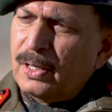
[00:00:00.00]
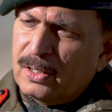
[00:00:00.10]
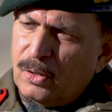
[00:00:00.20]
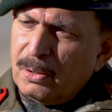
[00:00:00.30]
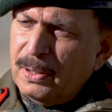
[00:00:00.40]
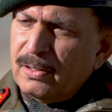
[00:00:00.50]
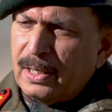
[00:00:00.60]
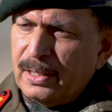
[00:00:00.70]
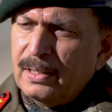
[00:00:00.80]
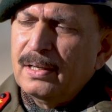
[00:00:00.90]
Well, it has already been
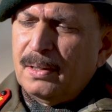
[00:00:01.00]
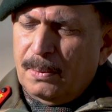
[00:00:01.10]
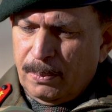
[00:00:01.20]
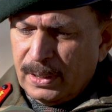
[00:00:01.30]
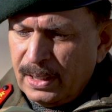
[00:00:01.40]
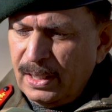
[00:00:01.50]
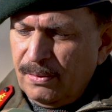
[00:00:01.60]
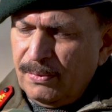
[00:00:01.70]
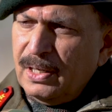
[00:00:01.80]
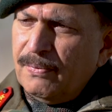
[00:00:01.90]
decided, but
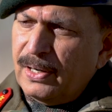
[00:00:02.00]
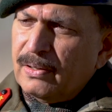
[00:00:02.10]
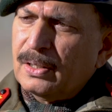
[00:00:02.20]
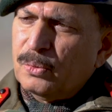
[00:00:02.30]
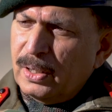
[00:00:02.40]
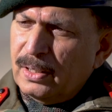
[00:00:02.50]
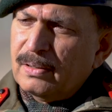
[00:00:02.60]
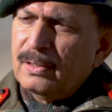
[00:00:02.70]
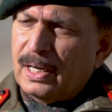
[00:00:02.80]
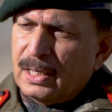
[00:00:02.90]
again, we refresh that today
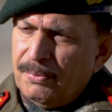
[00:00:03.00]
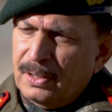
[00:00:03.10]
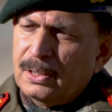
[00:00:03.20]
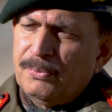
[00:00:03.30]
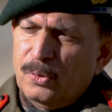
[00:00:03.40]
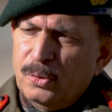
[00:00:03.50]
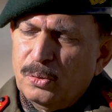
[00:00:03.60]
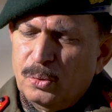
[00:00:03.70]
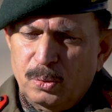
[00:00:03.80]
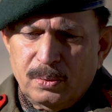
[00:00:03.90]
this is the activity that we're going
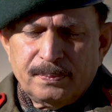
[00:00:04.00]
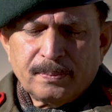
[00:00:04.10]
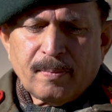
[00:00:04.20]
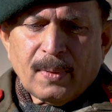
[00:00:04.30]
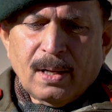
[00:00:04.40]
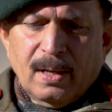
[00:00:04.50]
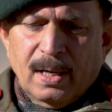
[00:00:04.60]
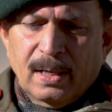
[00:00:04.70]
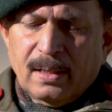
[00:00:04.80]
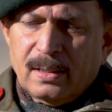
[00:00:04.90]
to do.
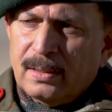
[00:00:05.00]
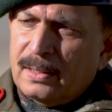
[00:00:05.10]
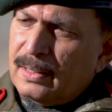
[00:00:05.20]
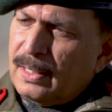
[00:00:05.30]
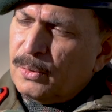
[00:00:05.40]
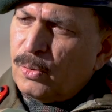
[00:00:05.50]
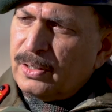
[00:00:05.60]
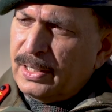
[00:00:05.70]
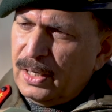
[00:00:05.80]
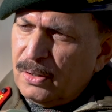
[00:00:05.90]
And uh,
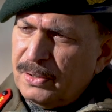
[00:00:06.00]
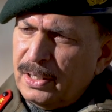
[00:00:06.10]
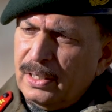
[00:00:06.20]
towards the end of the